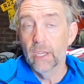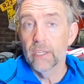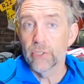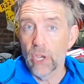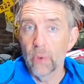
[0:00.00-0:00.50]

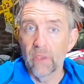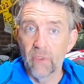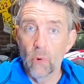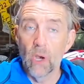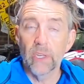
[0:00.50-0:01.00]
So if
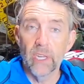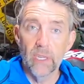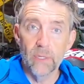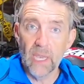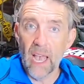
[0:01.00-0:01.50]
you are going to
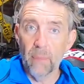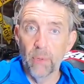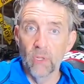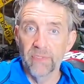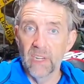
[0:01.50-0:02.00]
use
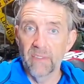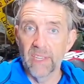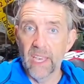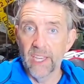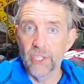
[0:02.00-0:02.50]
Apple for
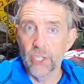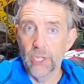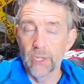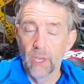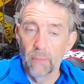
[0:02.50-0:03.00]

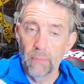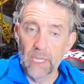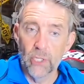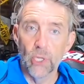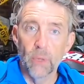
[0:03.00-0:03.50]
navigation,
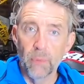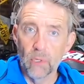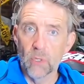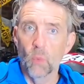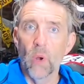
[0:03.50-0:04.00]
make sure you
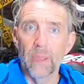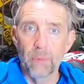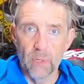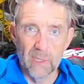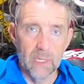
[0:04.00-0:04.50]
put some
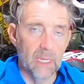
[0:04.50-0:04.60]
waypoints